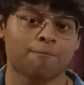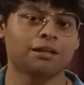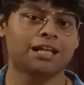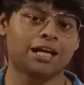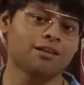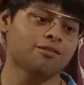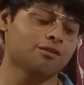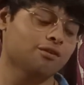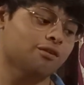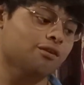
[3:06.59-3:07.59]
But
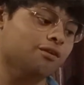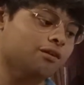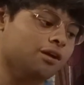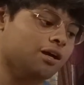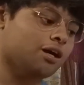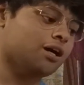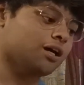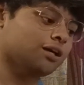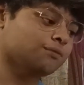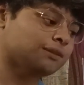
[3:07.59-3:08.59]
then,
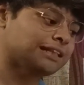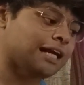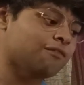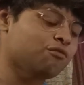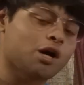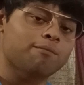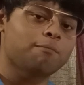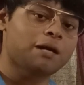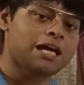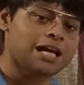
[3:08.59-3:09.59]
say
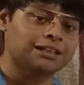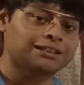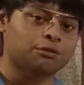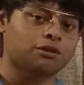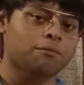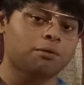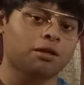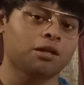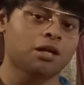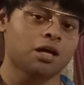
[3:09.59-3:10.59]
verb B is
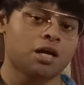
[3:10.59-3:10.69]
suitable,